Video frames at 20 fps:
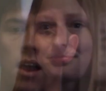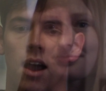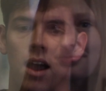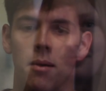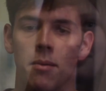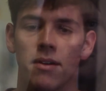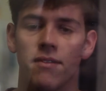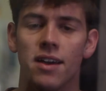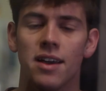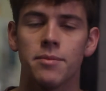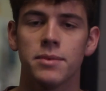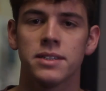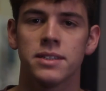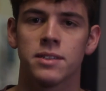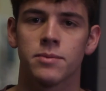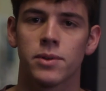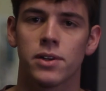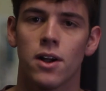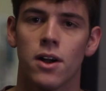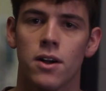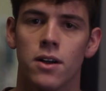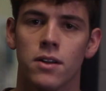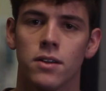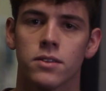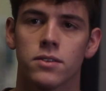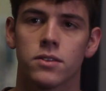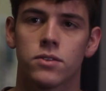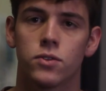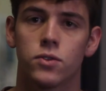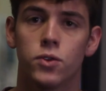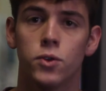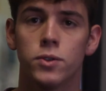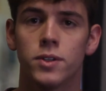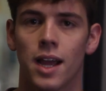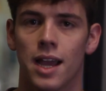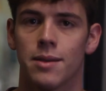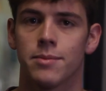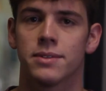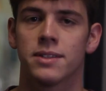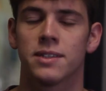Um, I've had Mrs. McCall two
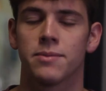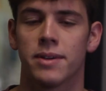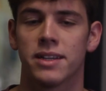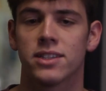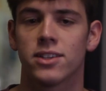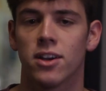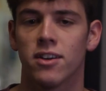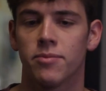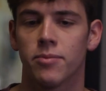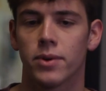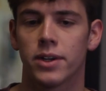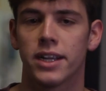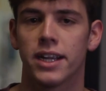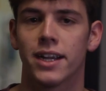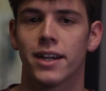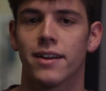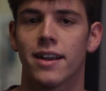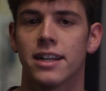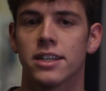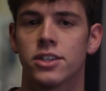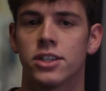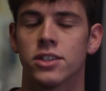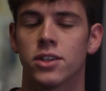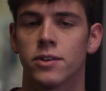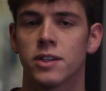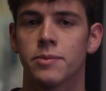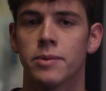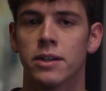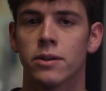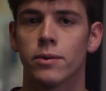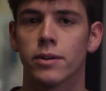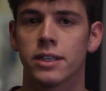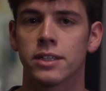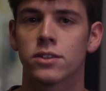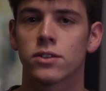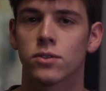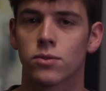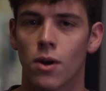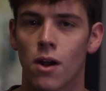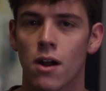times since my sophomore year, and she's always been a really
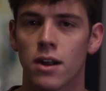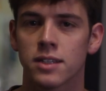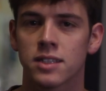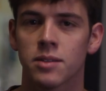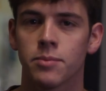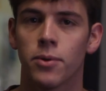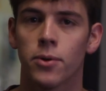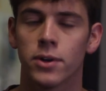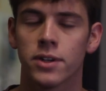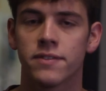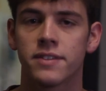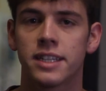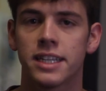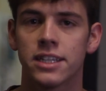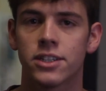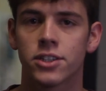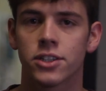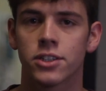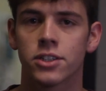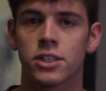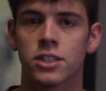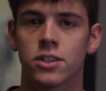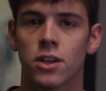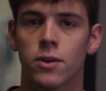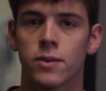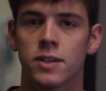strong, supportive teacher. She's